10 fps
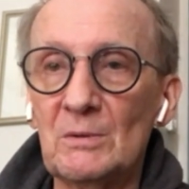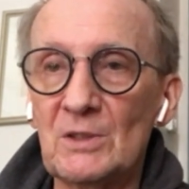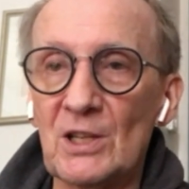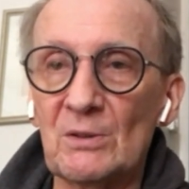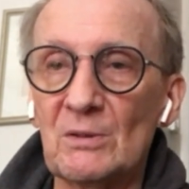
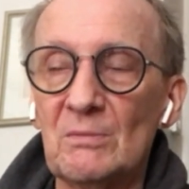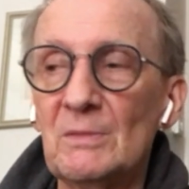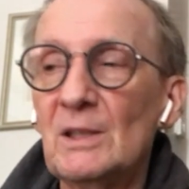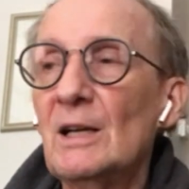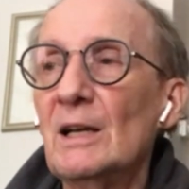sit
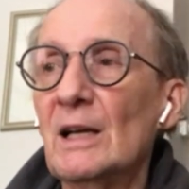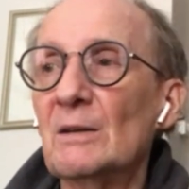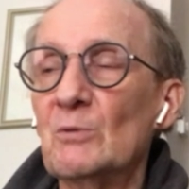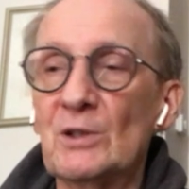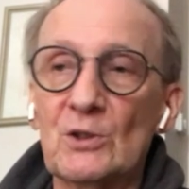
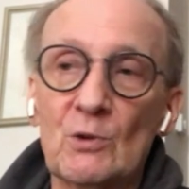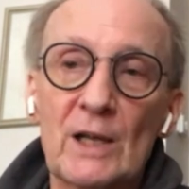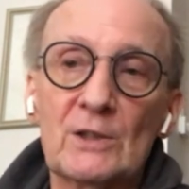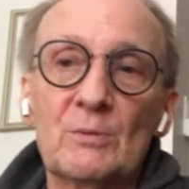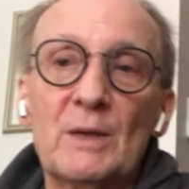and with the
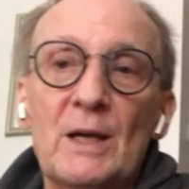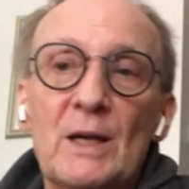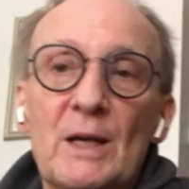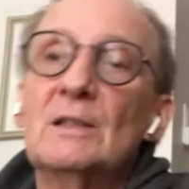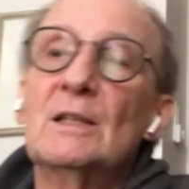director maybe.